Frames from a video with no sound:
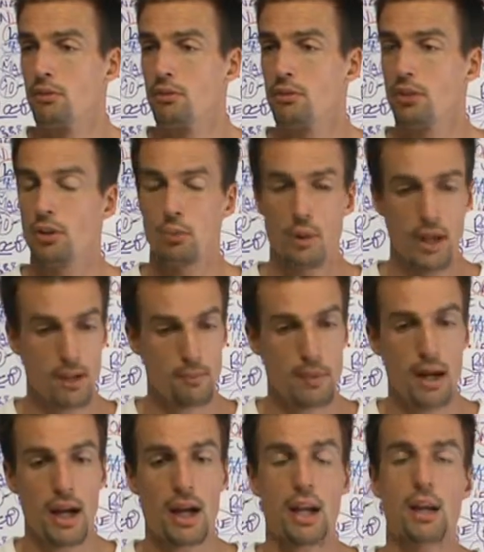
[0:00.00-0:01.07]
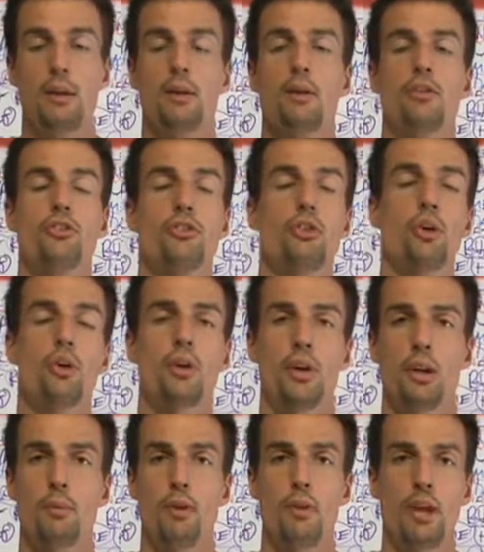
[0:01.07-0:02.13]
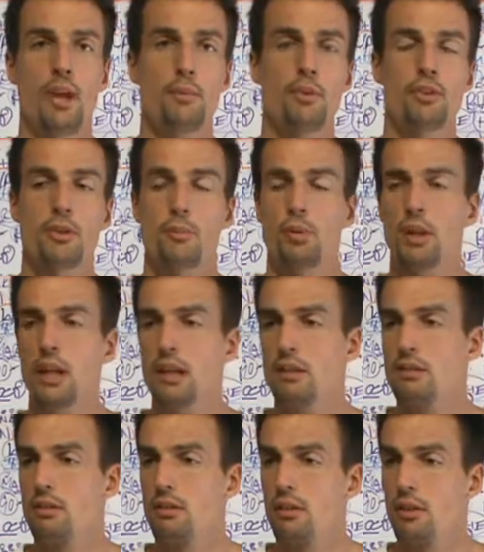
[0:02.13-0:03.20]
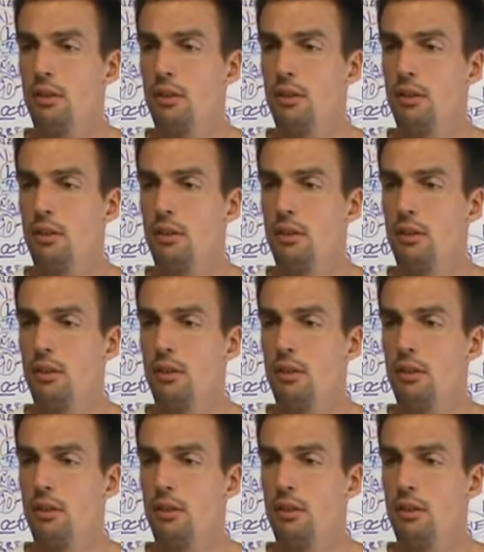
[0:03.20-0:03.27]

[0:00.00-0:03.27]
So that when my story with him is complete,